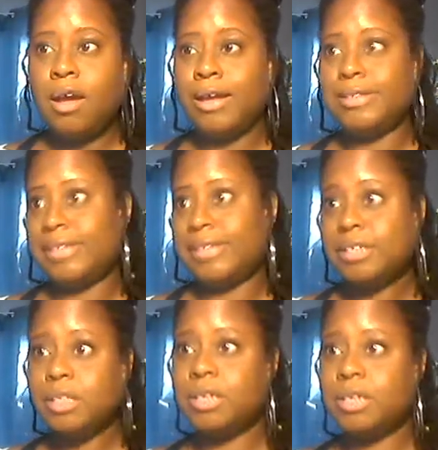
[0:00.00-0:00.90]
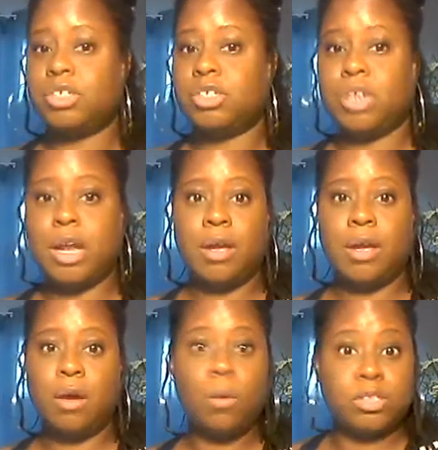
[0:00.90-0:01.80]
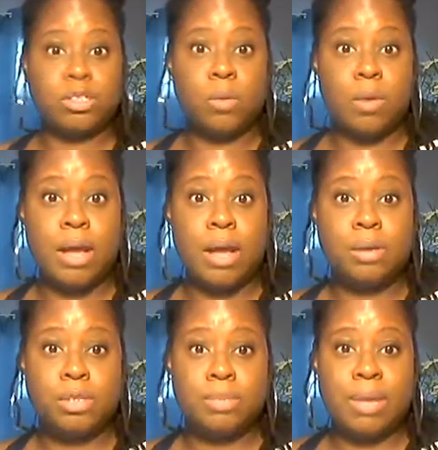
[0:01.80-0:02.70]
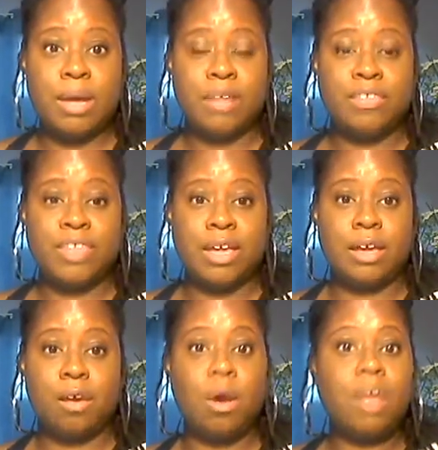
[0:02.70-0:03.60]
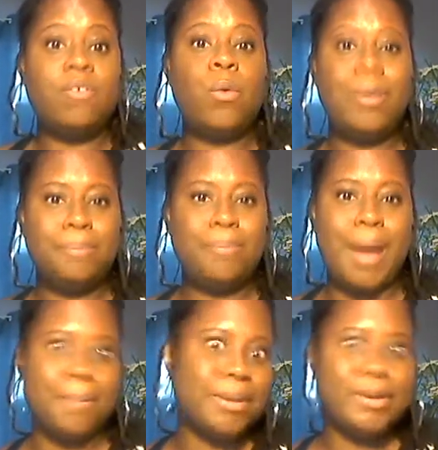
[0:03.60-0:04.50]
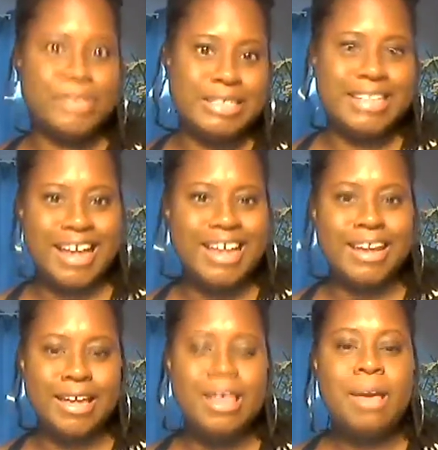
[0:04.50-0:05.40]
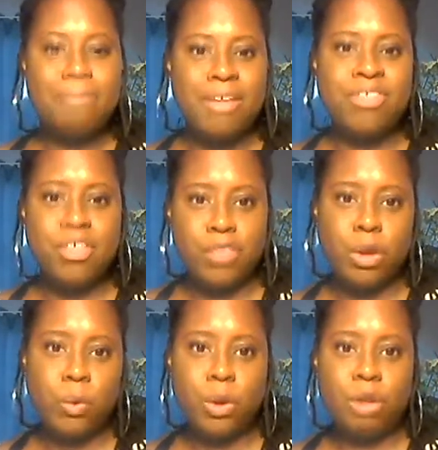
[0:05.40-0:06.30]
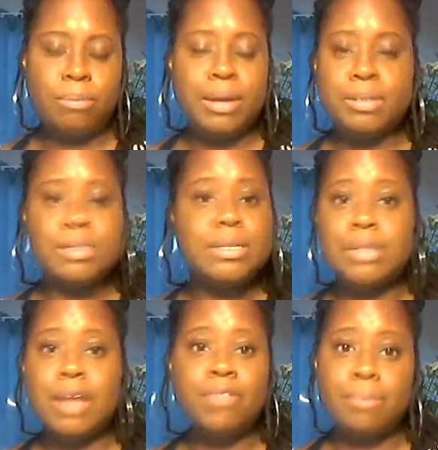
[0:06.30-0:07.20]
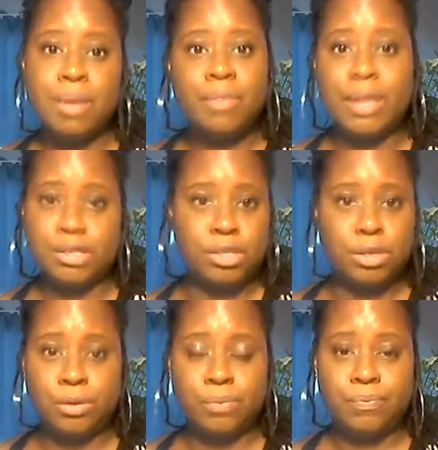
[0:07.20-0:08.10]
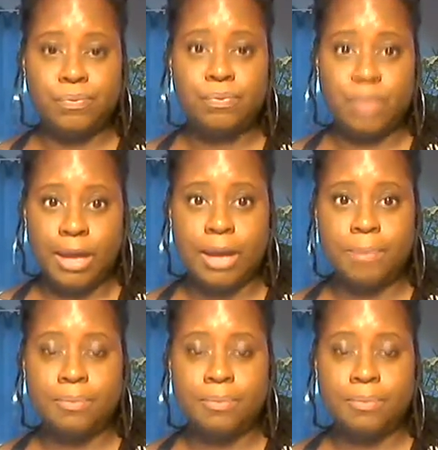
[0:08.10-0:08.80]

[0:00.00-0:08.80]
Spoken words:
it says in the dictionary, or what someone else may think, or even what popular society may think that a word means, it doesn't have to mean that to you. Okay?